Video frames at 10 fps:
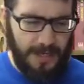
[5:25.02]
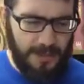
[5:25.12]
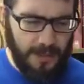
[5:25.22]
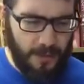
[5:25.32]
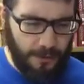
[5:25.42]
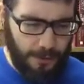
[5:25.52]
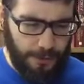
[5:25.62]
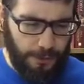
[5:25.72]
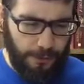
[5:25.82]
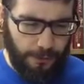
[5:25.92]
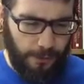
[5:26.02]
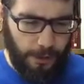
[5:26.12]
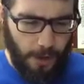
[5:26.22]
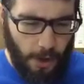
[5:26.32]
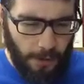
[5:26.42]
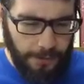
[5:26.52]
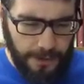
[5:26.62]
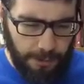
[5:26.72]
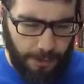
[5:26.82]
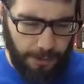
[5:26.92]
He says there, verse 2 For the law of the
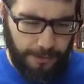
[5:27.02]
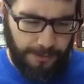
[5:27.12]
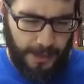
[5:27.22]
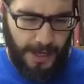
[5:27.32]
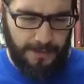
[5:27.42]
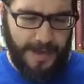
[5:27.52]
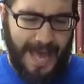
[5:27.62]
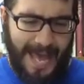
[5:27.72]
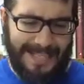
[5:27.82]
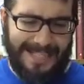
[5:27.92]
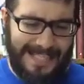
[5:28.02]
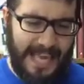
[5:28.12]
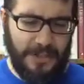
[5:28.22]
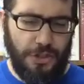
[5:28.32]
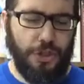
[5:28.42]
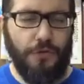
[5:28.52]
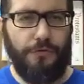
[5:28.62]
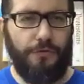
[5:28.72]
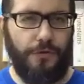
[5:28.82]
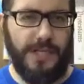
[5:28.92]
Spirit of life has set you
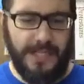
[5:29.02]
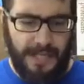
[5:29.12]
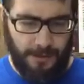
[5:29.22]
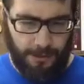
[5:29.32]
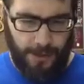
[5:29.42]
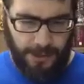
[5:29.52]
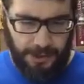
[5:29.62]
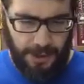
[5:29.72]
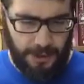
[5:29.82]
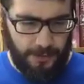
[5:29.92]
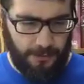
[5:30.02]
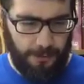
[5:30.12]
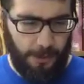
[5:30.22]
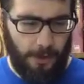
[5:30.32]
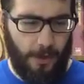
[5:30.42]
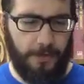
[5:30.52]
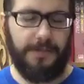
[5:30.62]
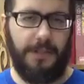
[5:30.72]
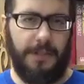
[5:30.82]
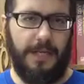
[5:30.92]
free in Christ Jesus from the law of
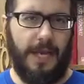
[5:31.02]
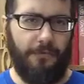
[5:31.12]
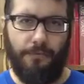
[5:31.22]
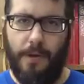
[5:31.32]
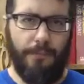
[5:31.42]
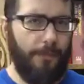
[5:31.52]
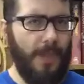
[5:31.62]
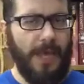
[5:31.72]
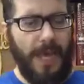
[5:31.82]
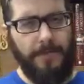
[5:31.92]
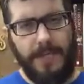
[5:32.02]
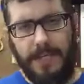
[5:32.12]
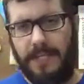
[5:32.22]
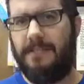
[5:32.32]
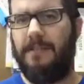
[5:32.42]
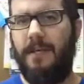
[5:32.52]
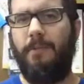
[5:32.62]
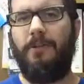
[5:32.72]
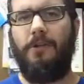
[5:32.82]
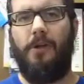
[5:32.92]
sin and death. Remember, everything he has said
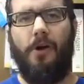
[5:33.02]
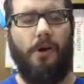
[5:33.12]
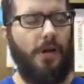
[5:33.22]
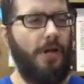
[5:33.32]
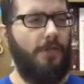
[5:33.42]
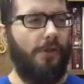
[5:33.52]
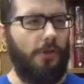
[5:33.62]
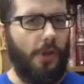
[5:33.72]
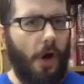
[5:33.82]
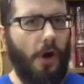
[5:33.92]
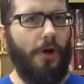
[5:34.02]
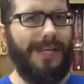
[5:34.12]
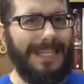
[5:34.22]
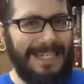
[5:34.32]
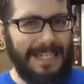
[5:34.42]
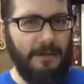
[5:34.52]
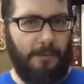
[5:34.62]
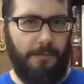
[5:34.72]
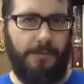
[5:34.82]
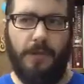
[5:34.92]
about the law, the law
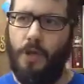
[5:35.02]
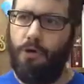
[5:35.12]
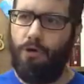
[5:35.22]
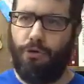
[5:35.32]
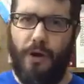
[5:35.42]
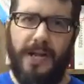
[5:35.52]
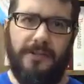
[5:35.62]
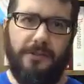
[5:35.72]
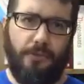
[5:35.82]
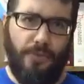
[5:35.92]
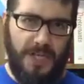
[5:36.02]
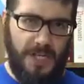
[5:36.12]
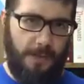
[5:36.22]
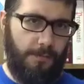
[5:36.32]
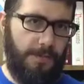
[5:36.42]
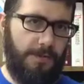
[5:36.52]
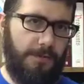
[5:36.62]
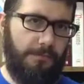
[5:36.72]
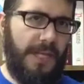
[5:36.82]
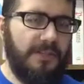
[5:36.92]
condemns, Christ redeems.
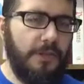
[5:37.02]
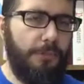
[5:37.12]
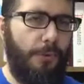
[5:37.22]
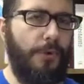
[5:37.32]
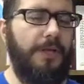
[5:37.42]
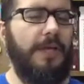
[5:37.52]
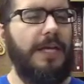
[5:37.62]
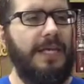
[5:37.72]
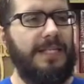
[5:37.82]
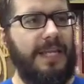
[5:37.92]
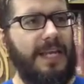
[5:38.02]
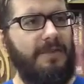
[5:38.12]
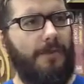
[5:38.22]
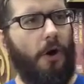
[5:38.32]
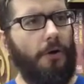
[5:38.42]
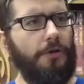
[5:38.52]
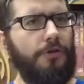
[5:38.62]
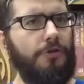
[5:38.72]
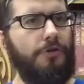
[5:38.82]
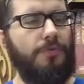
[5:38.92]
That's his point, is that if all you're
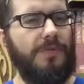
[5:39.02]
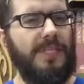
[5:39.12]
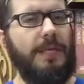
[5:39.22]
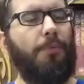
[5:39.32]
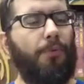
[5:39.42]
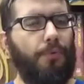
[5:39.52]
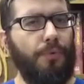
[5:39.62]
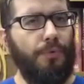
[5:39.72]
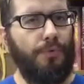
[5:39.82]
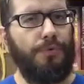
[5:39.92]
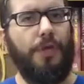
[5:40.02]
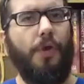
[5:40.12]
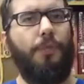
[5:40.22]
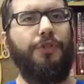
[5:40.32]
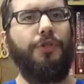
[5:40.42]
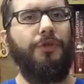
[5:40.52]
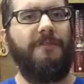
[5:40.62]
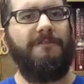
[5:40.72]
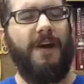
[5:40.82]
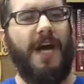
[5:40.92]
going to do is keep rules, what you're going to
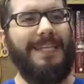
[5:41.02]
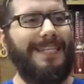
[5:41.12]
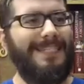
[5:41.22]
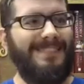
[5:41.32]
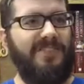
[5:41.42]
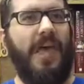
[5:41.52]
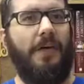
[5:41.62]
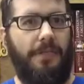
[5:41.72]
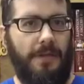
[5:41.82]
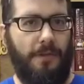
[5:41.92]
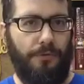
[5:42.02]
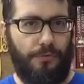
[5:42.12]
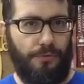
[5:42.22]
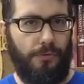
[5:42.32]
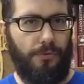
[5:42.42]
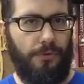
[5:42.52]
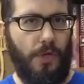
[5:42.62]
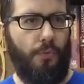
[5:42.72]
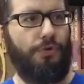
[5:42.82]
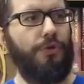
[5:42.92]
find is death in those rules.
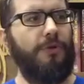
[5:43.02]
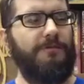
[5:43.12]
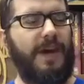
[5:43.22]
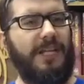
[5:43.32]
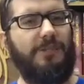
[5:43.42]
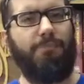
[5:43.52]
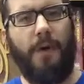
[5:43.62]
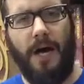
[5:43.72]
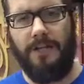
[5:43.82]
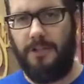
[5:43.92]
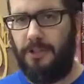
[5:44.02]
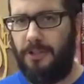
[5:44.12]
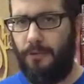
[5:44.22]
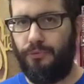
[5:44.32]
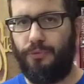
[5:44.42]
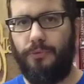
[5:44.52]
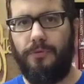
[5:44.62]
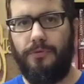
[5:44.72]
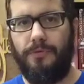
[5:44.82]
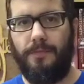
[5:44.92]
What you're going to find is bondage in those
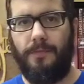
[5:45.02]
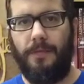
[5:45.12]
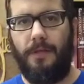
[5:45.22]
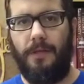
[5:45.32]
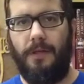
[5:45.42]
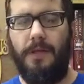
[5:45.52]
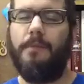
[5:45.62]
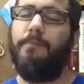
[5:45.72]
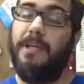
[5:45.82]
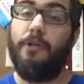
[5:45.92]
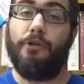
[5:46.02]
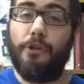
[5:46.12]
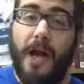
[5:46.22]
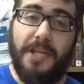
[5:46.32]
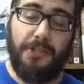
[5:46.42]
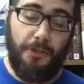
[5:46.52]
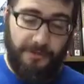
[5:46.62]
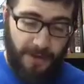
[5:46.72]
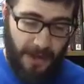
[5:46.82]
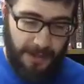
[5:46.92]
rules. But in Christ, you
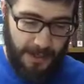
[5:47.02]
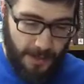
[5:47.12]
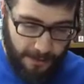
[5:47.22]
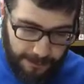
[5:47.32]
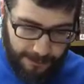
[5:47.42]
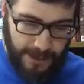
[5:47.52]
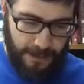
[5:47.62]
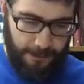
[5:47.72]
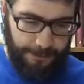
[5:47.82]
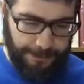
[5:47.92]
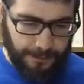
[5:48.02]
find freedom.